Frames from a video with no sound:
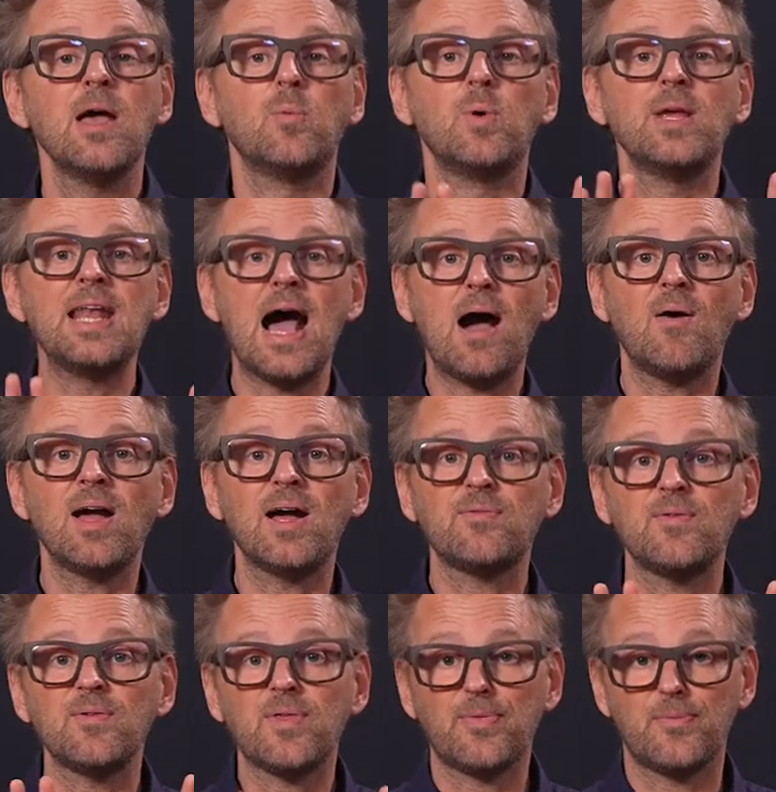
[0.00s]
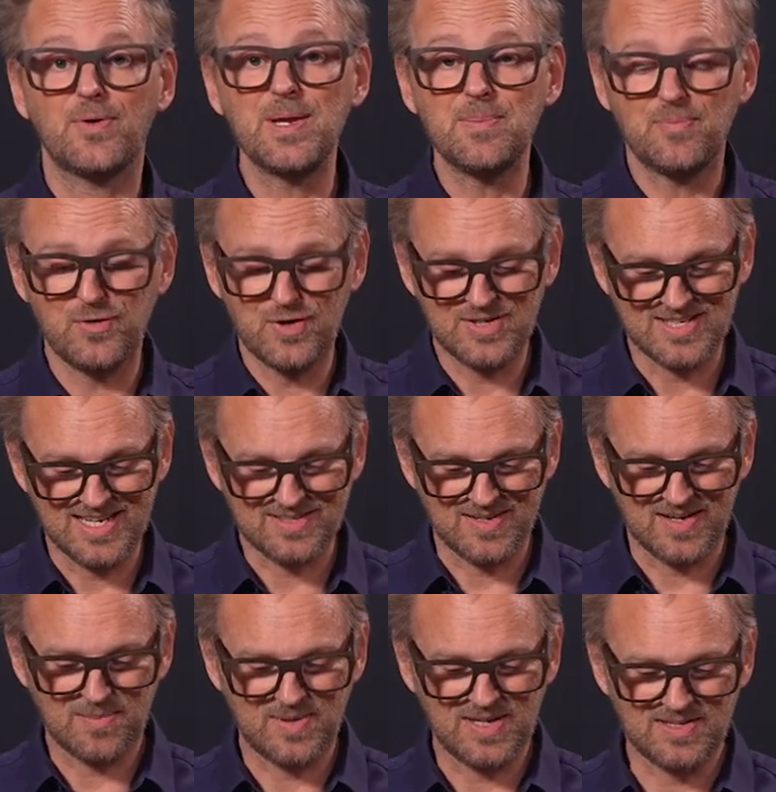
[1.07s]
We now have three presets
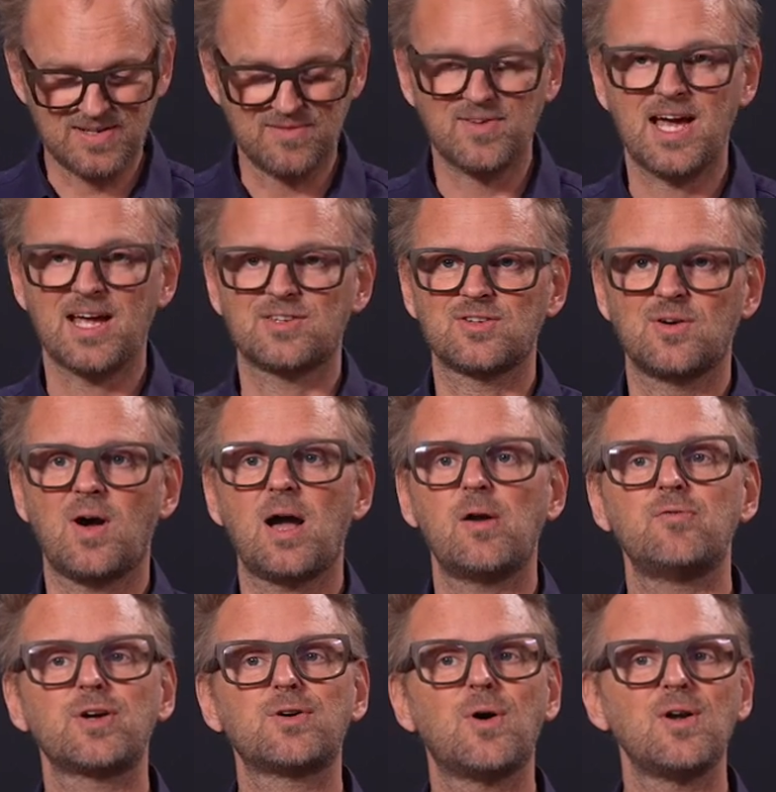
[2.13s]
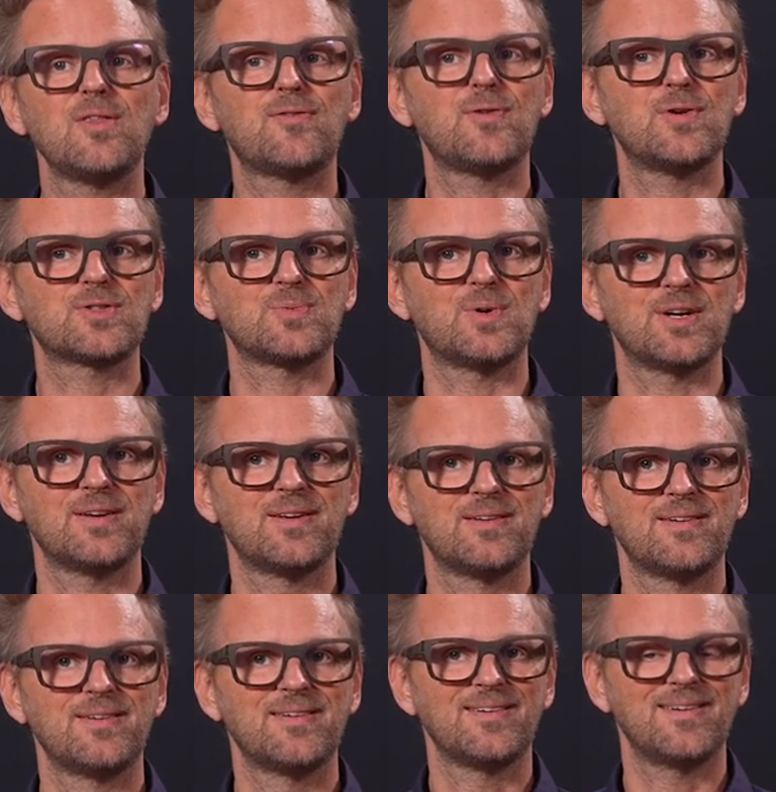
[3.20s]
on the PTZ Fly so I'll recall the first one.
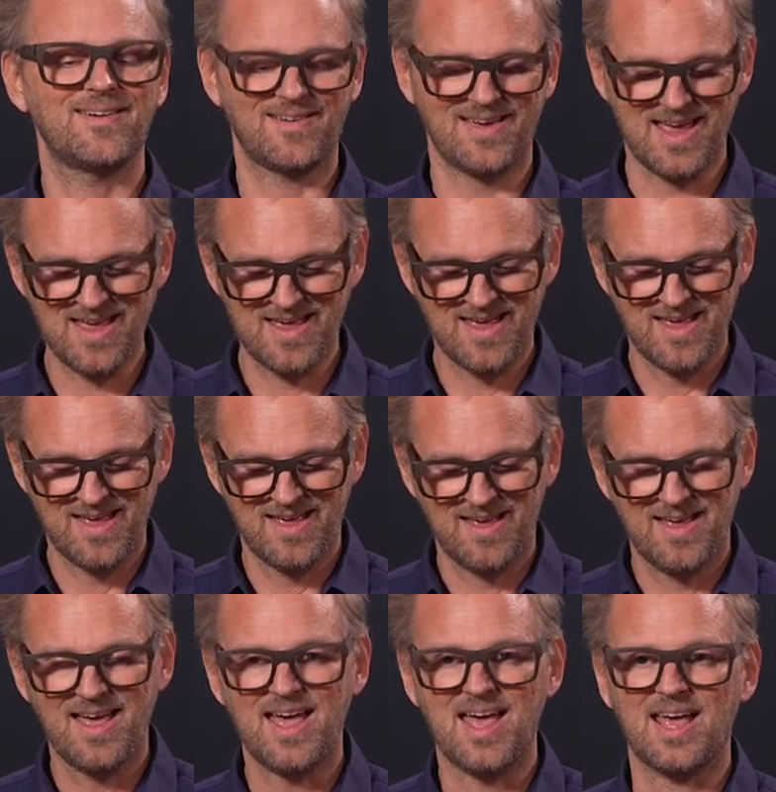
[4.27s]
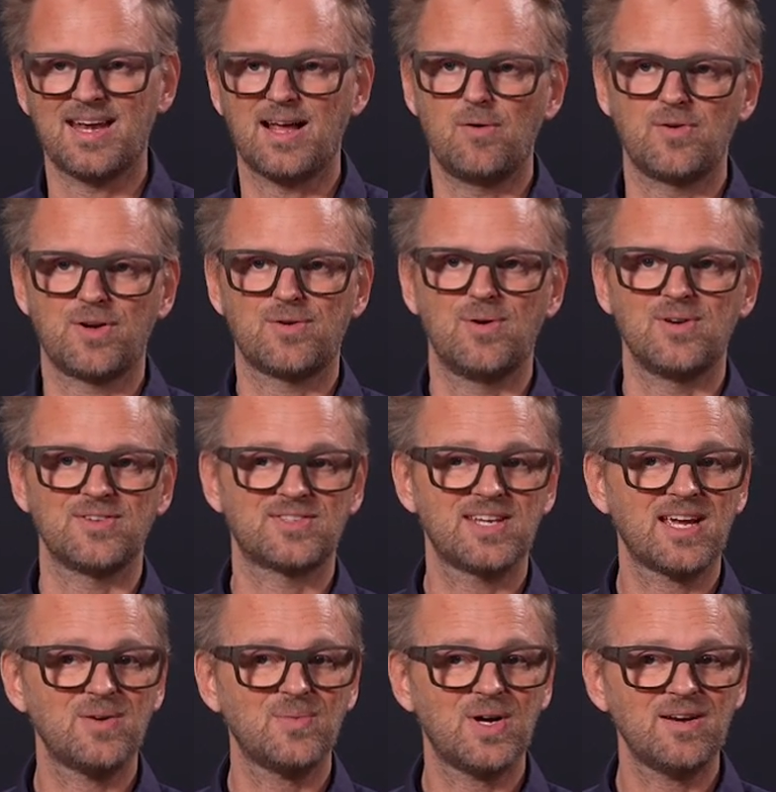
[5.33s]
Okay and I'll record the
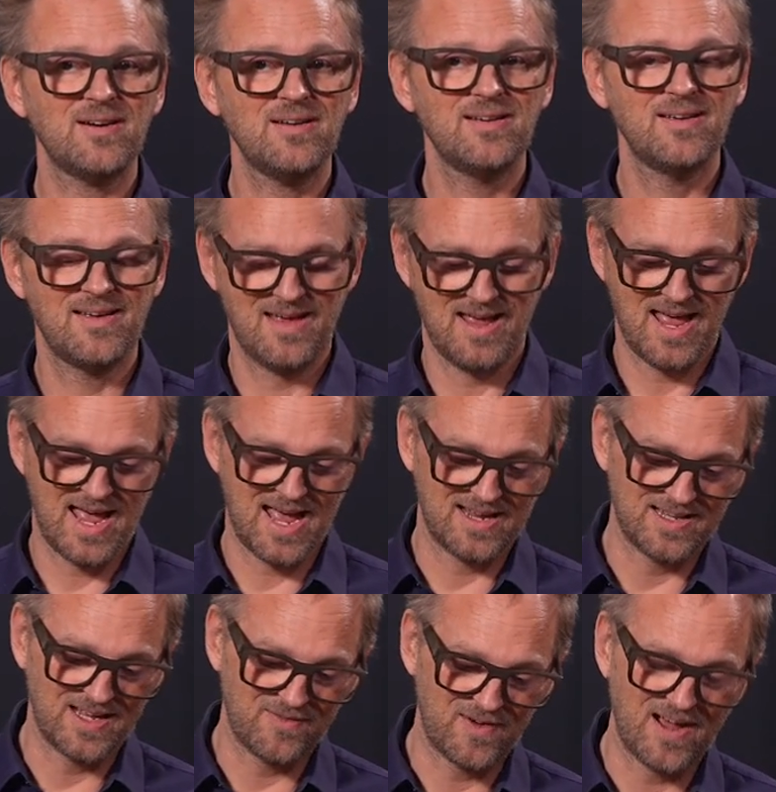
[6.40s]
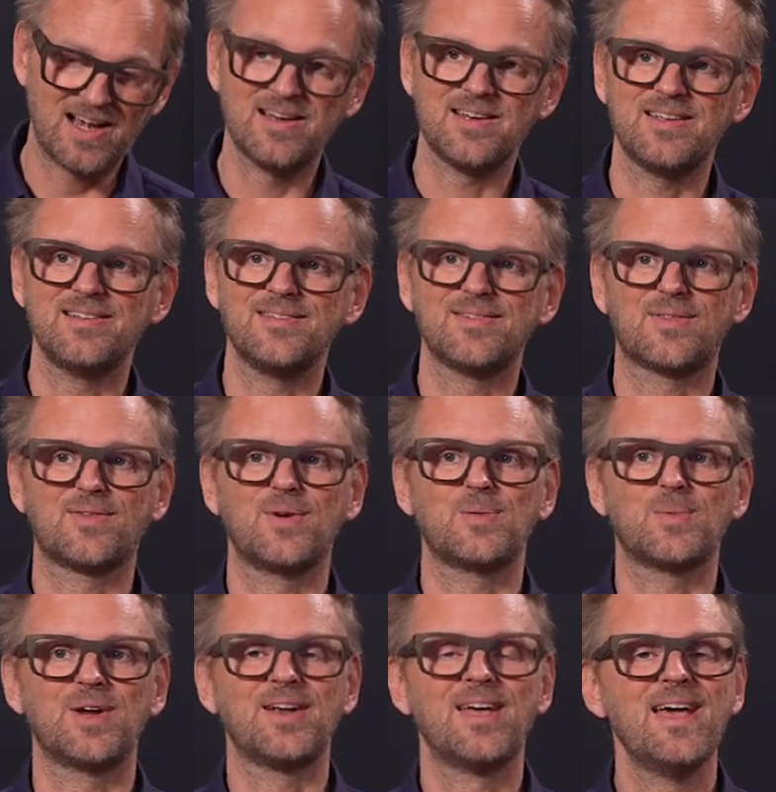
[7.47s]
second one, and then finally the
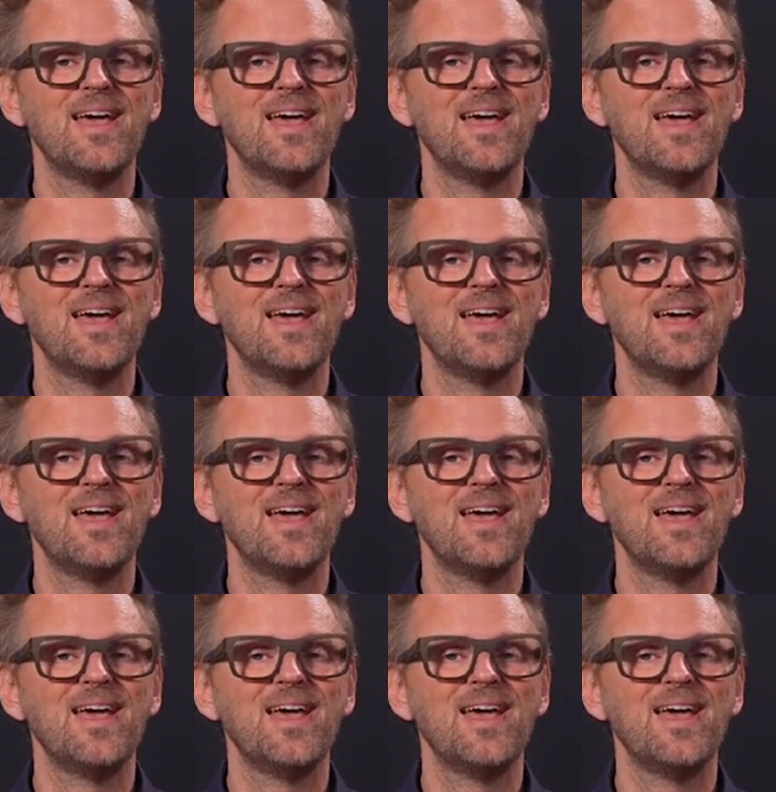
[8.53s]
third one.